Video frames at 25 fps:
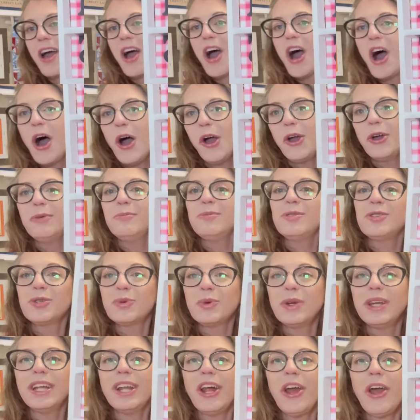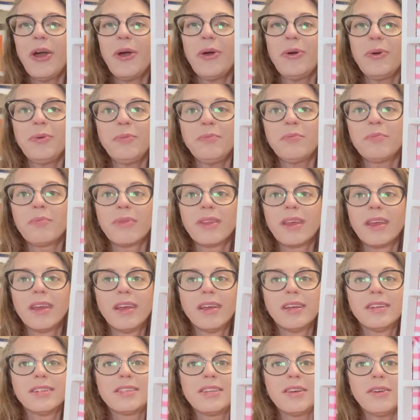Home Sweet Home.
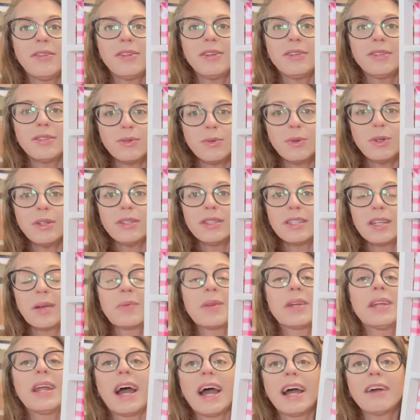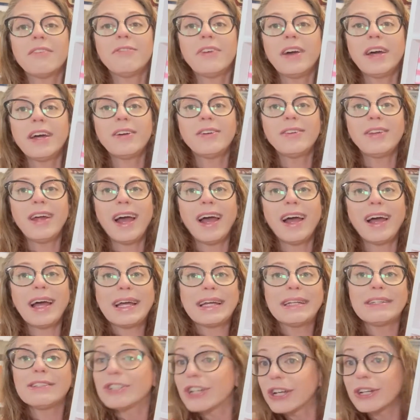So this was something I found
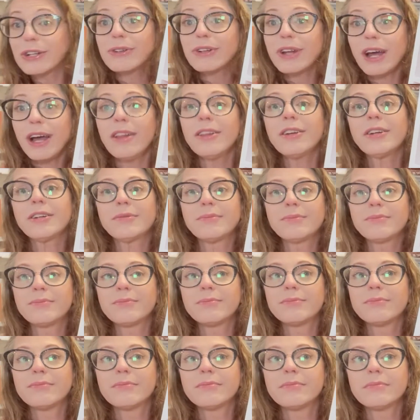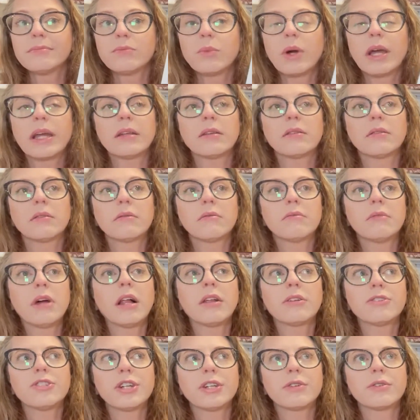at General Dollar. Wait,
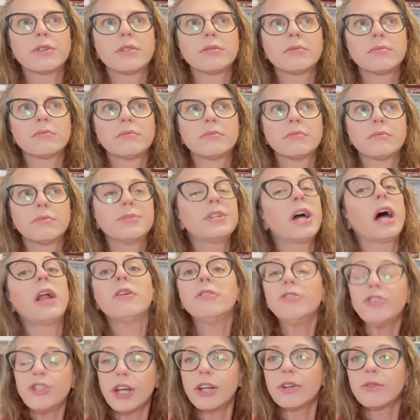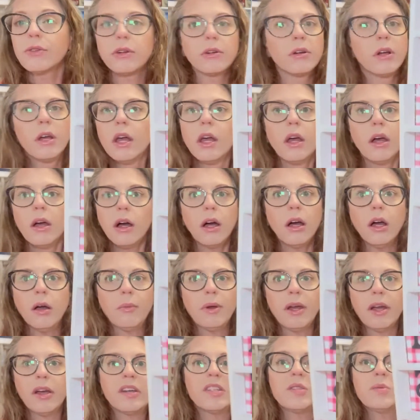Dollar General. Dollar General. Oh,
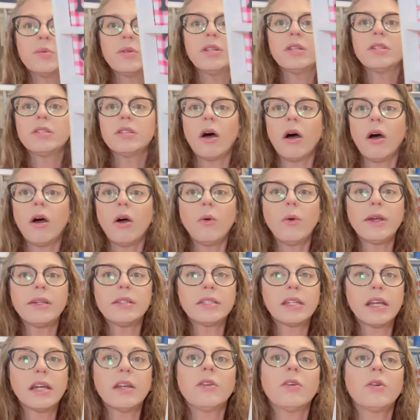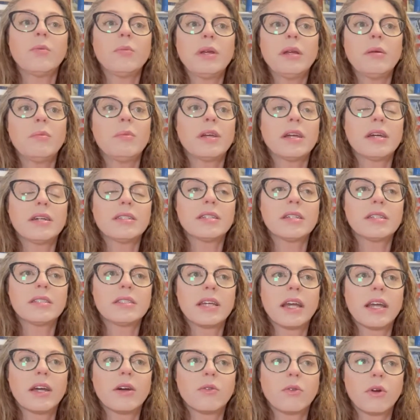my husband is always getting on me because I
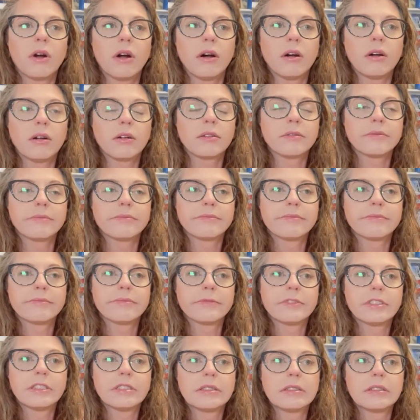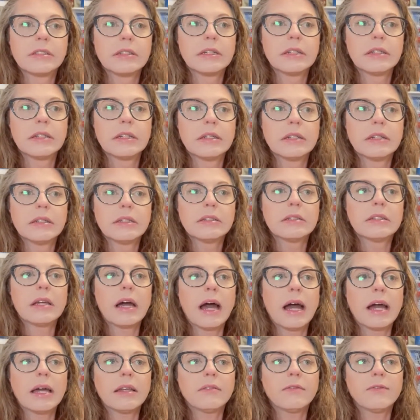say it wrong.
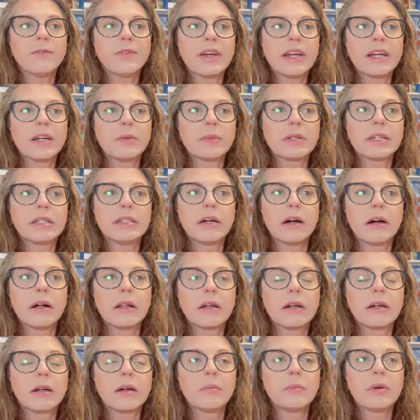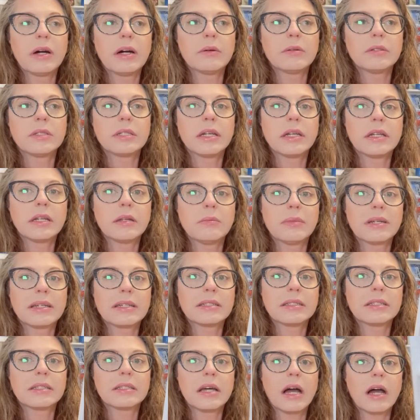That and Family Dollar. I'm always getting them
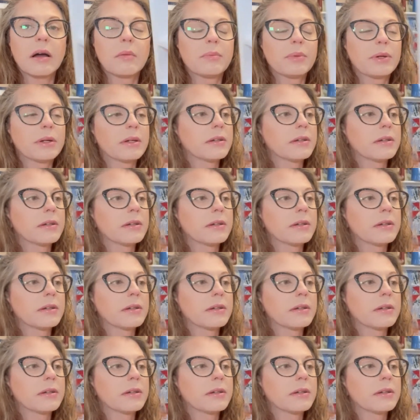mixed up.